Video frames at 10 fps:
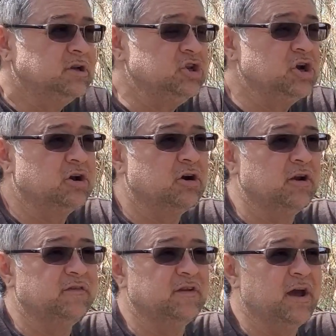Doug
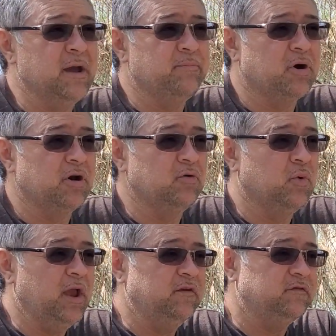Curtis and I parted
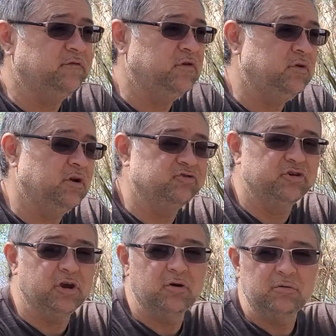ways a few years
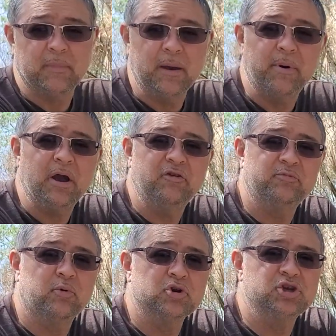ago. I bought his
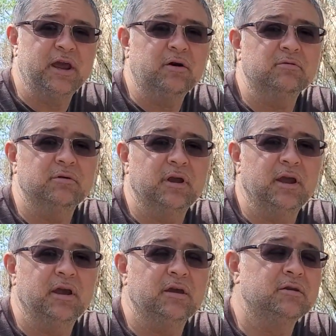portion out,
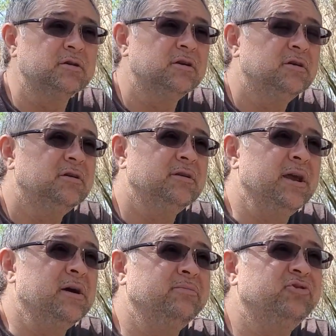and
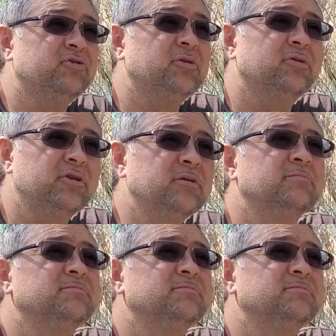now I'm the sole owner.